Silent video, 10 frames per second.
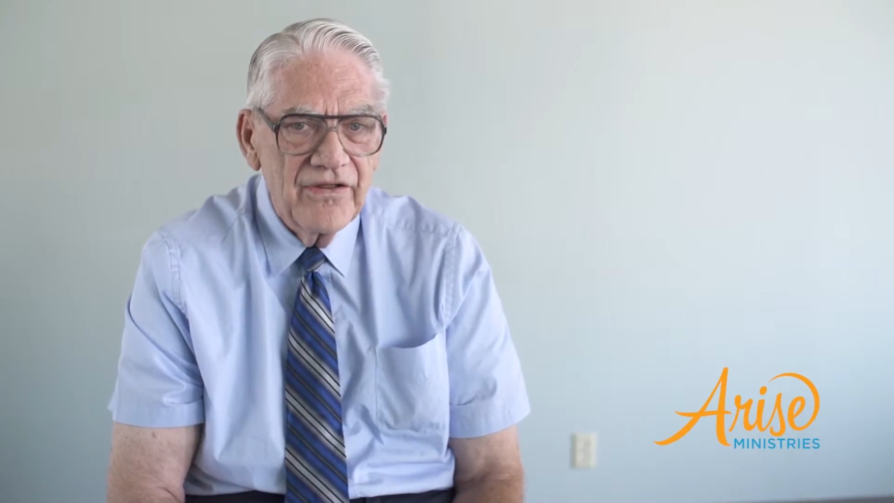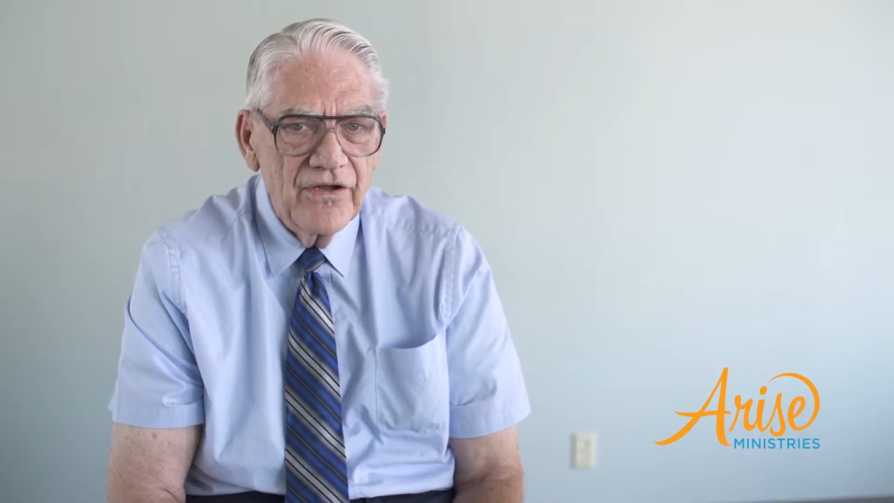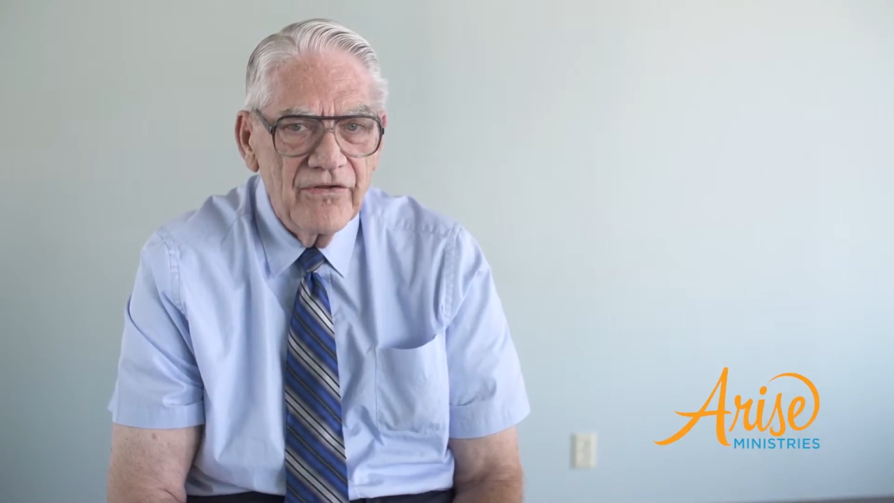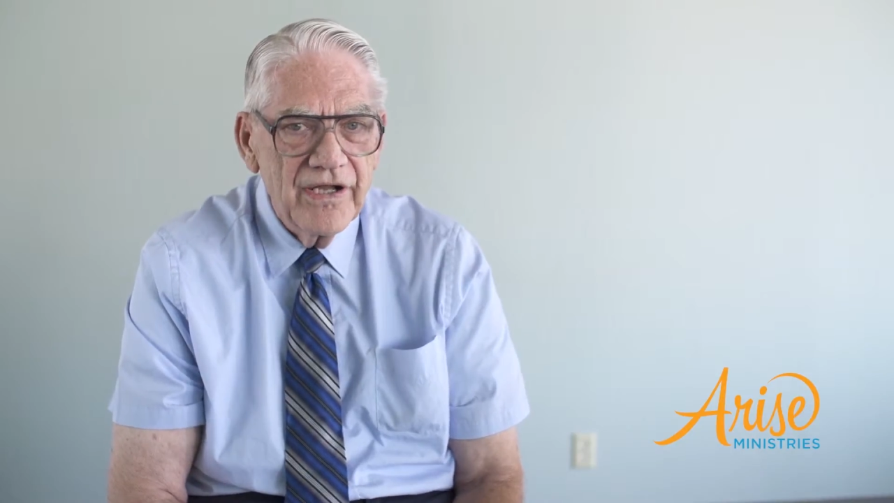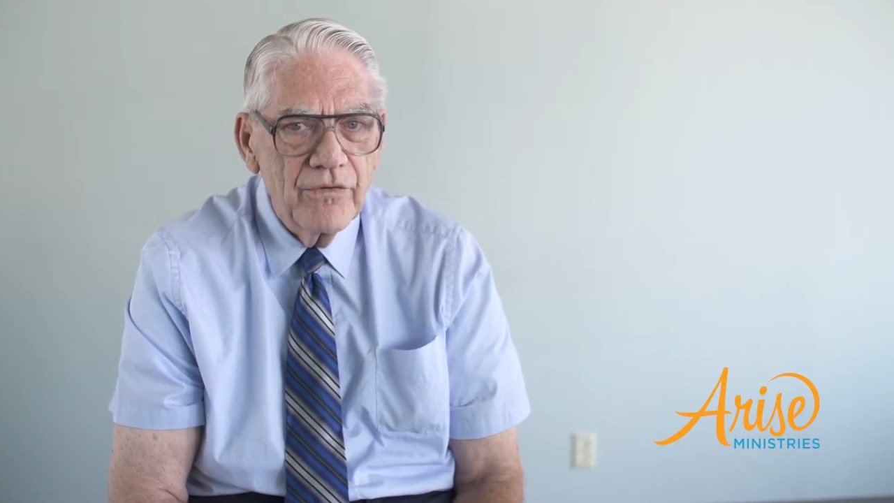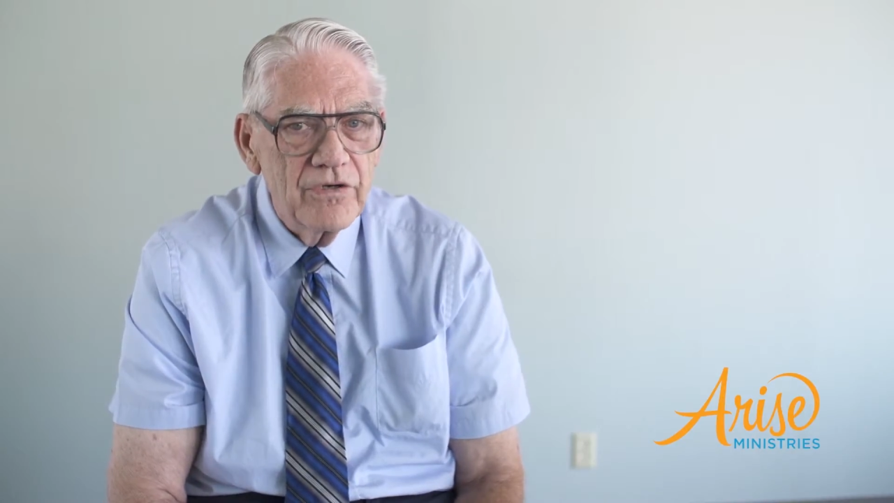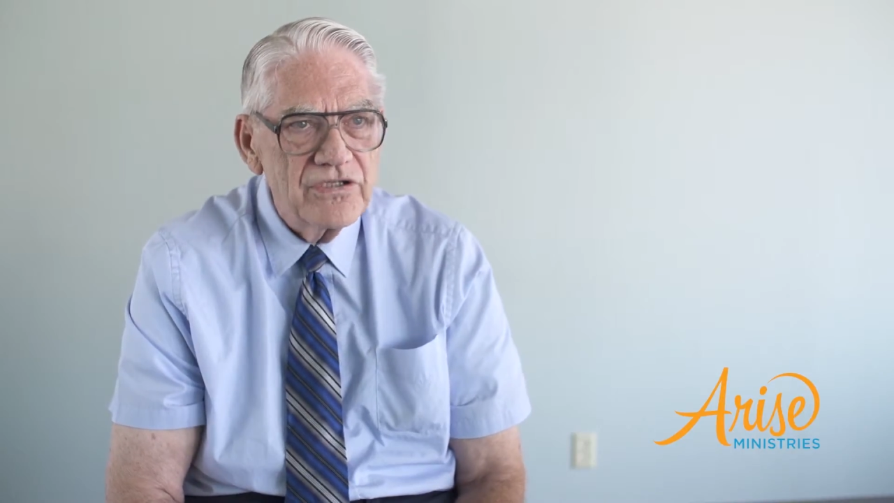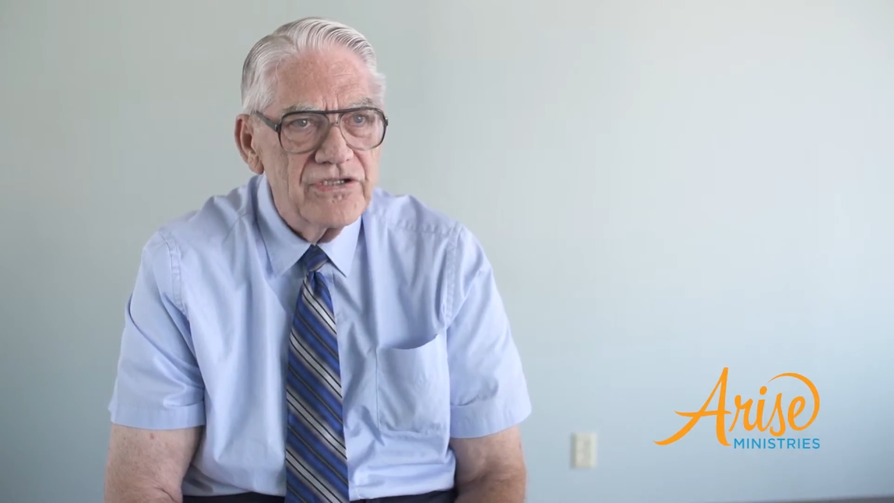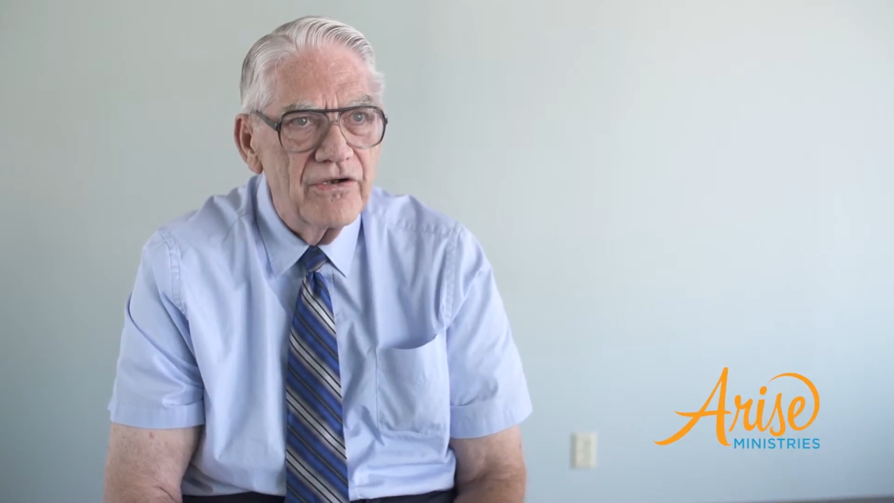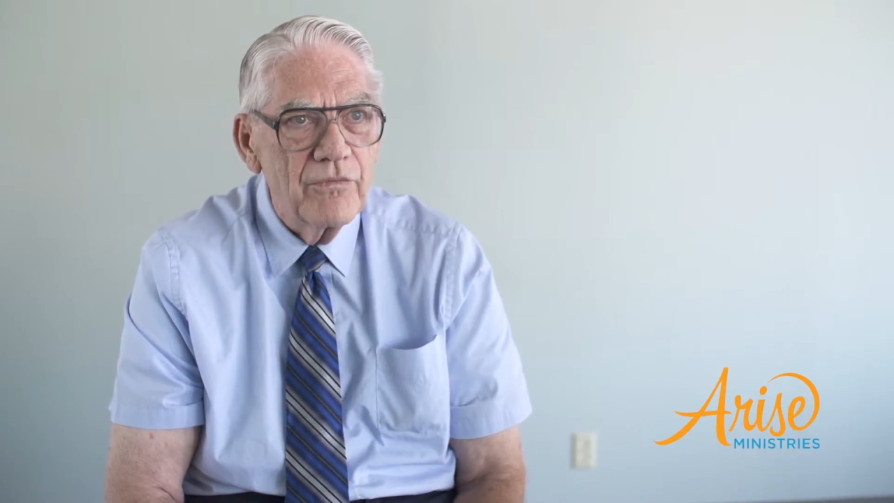The only thing
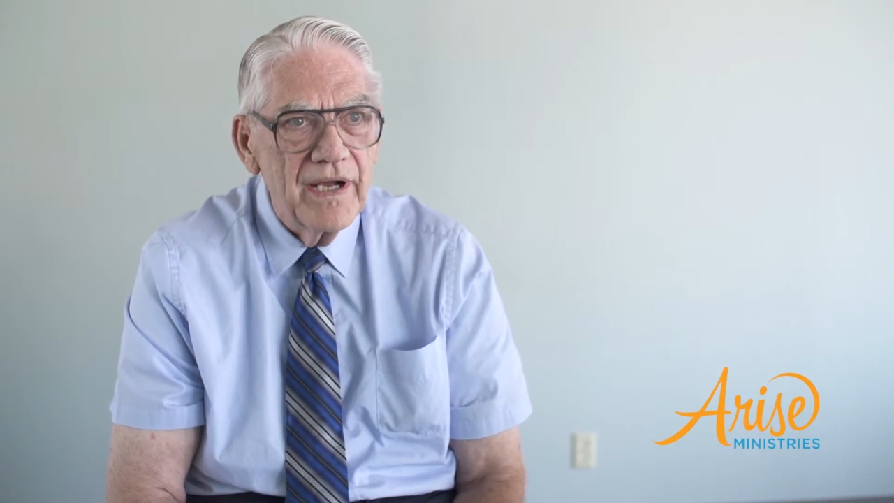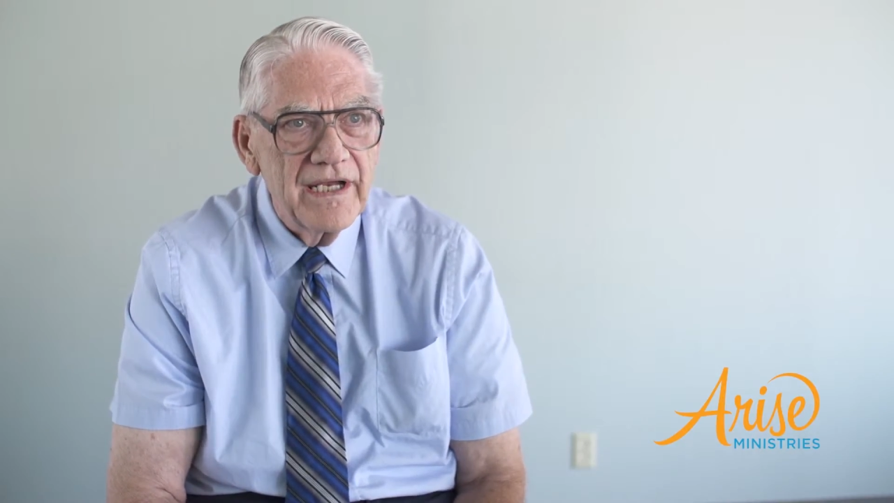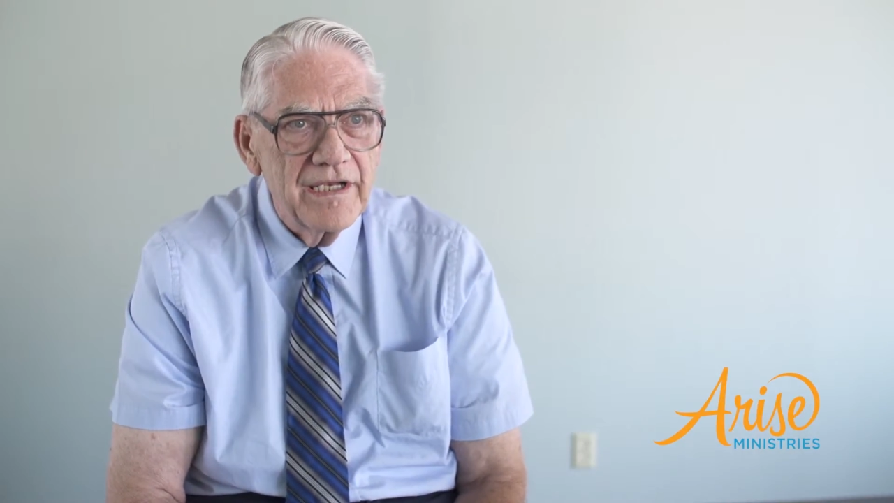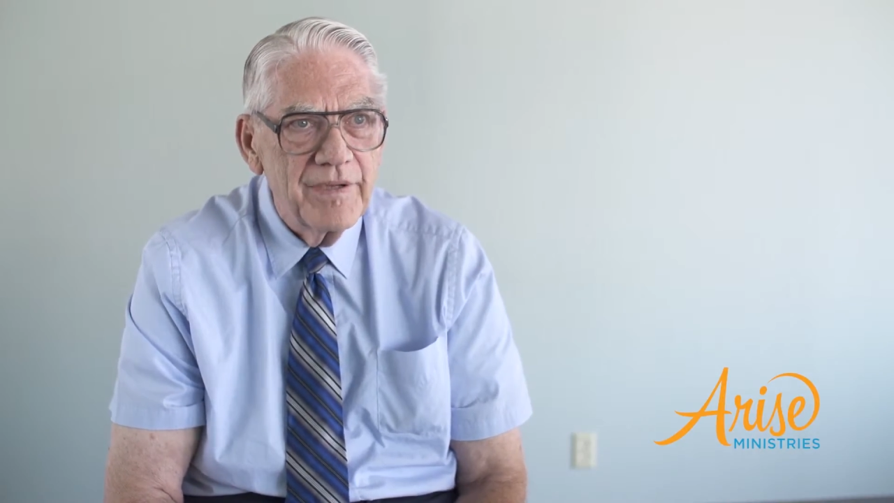worse than waiting to